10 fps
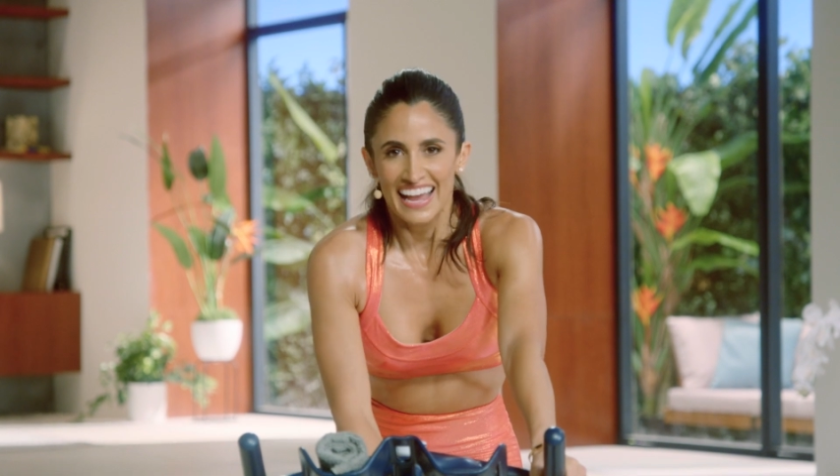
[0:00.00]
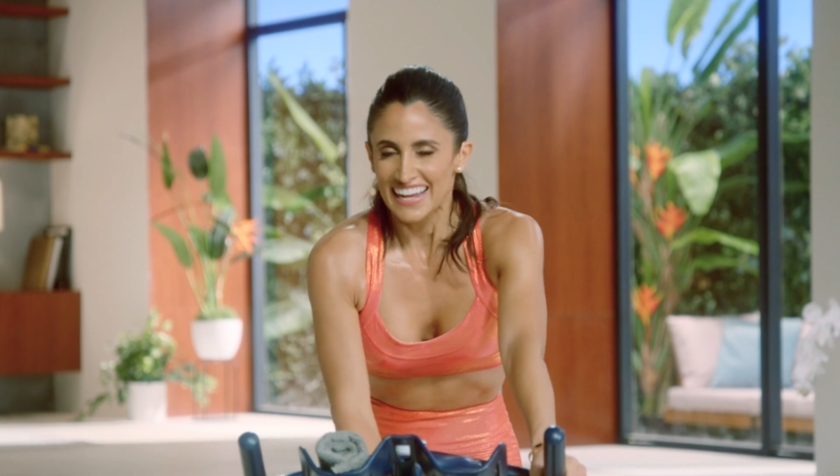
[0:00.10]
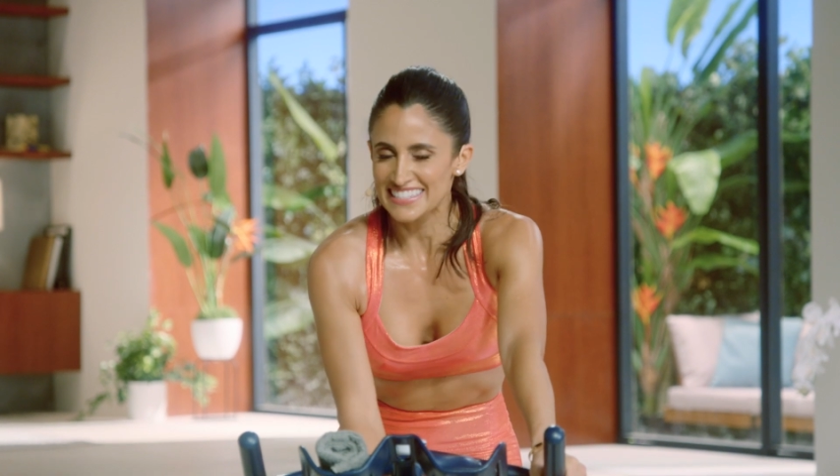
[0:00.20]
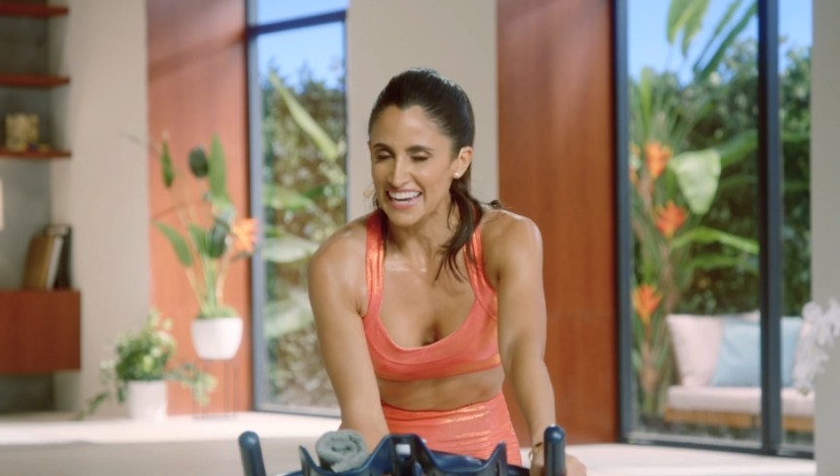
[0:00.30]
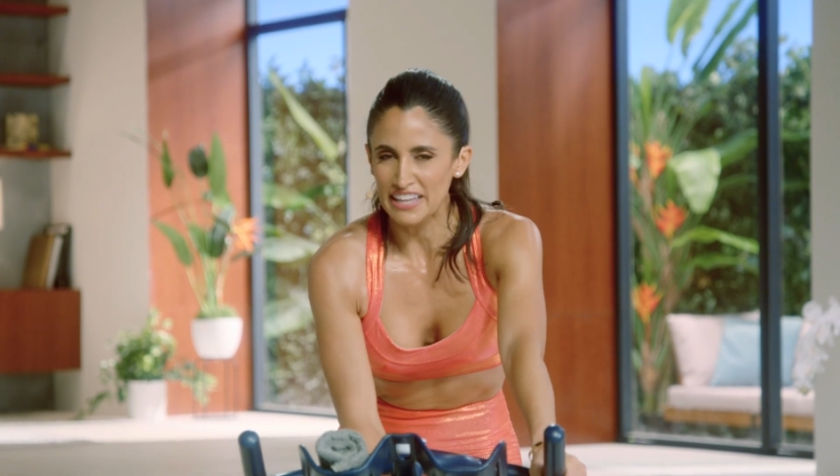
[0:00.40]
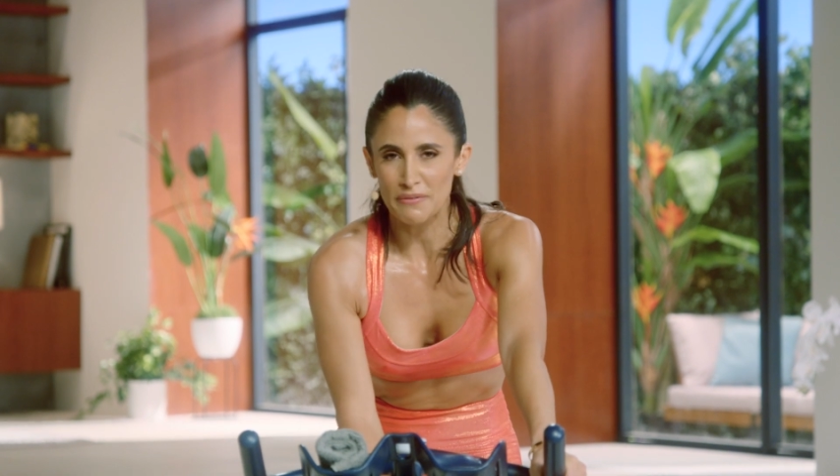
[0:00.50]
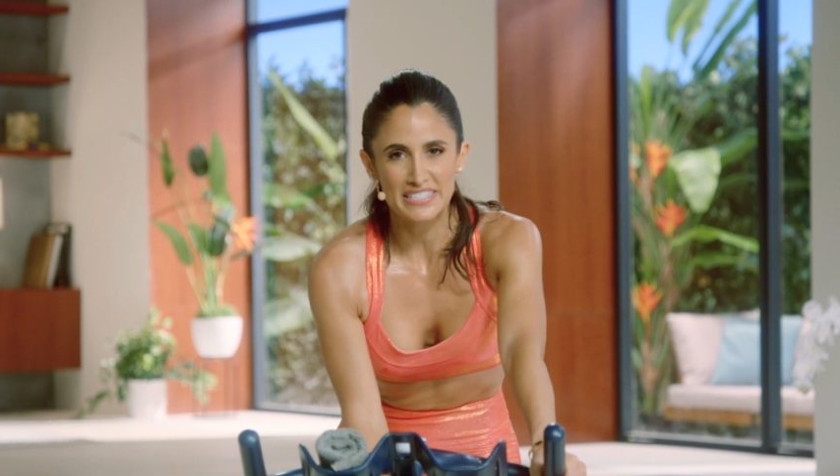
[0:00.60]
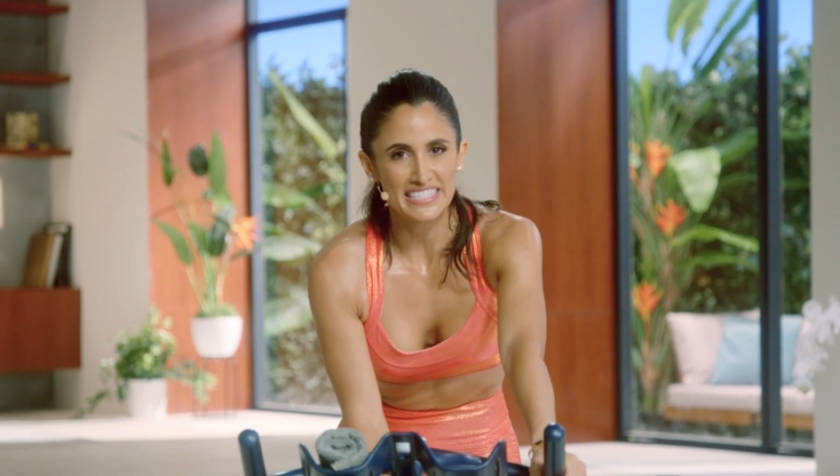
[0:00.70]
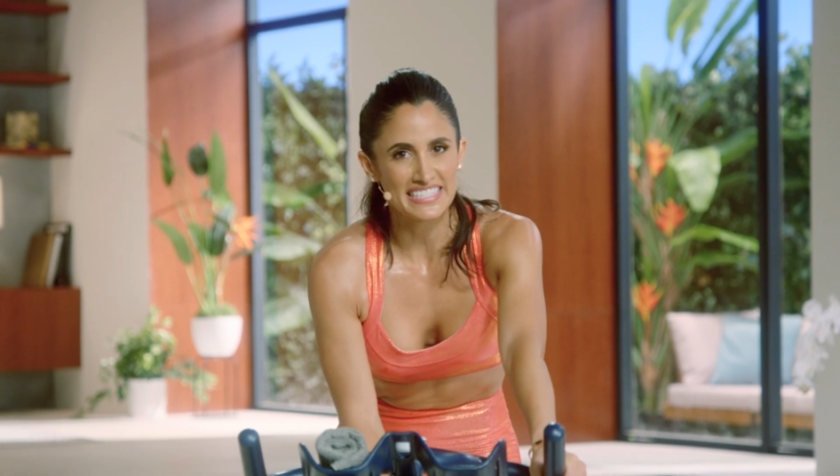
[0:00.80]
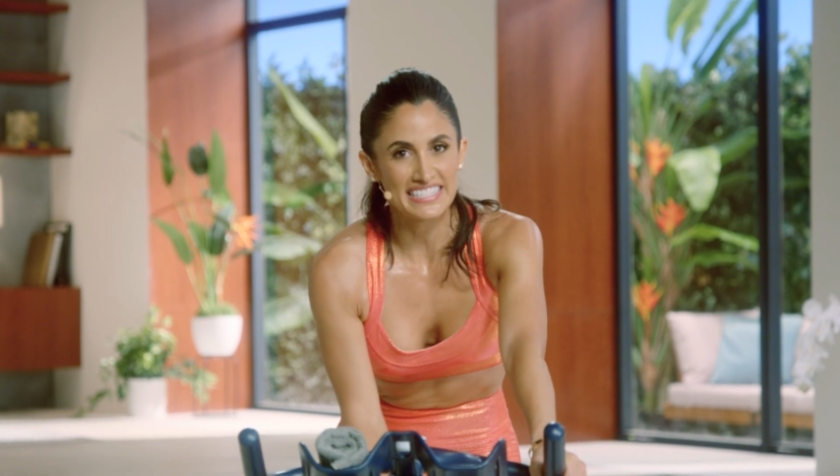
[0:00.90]
and take that
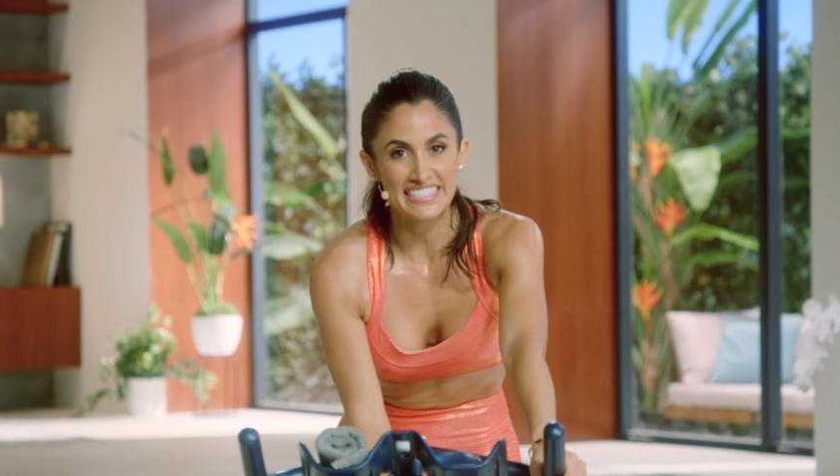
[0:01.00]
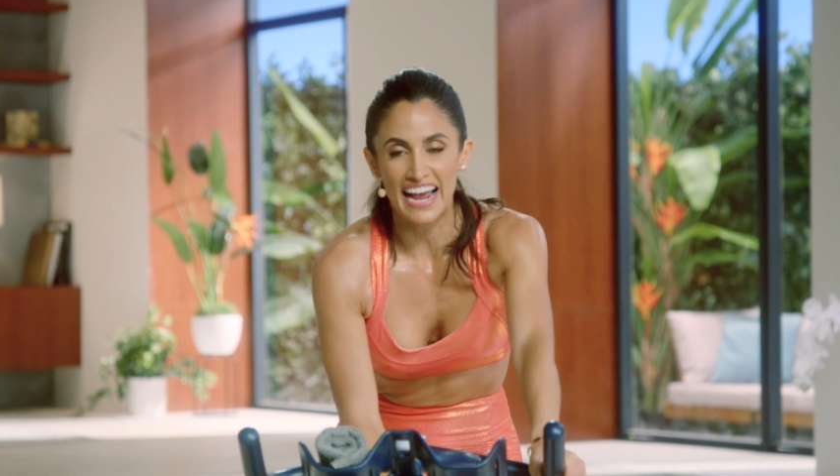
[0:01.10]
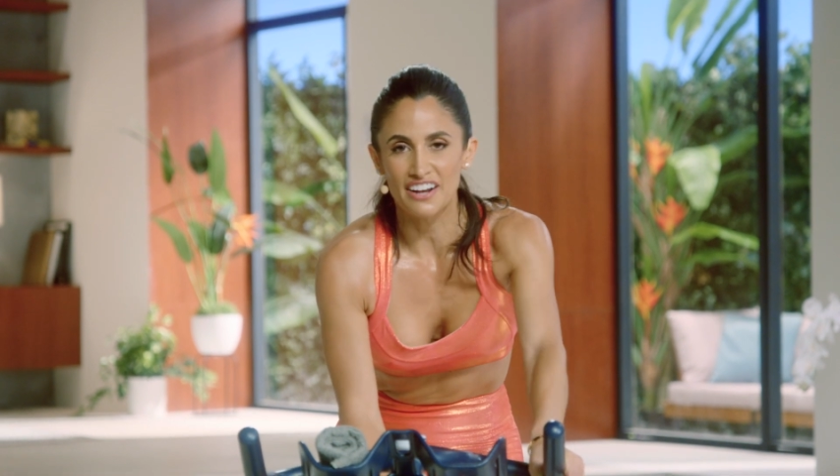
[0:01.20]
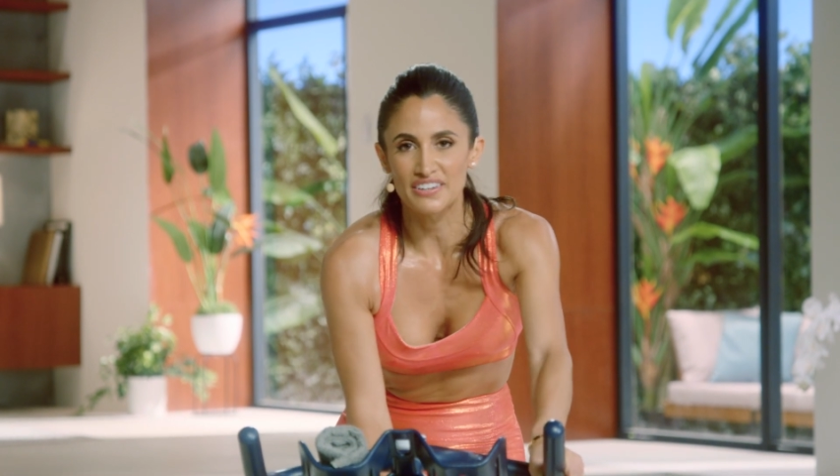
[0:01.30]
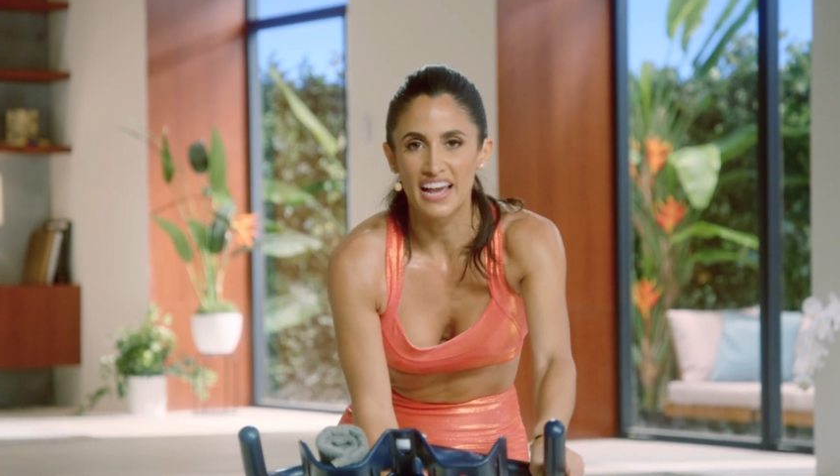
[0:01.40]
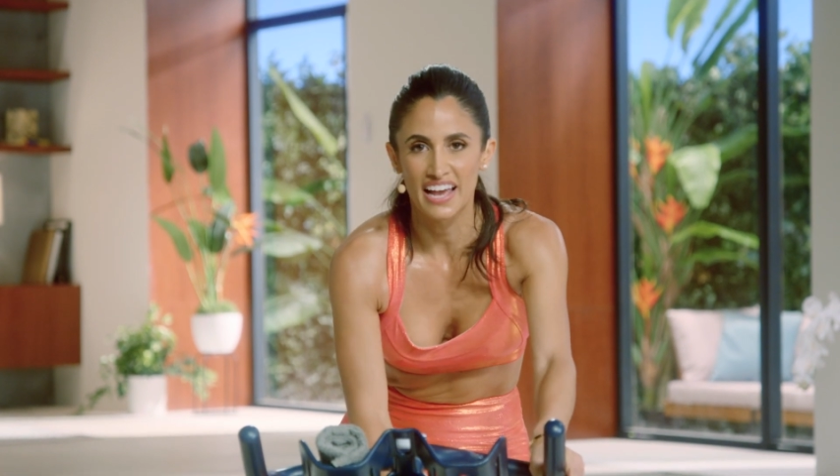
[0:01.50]
resistance down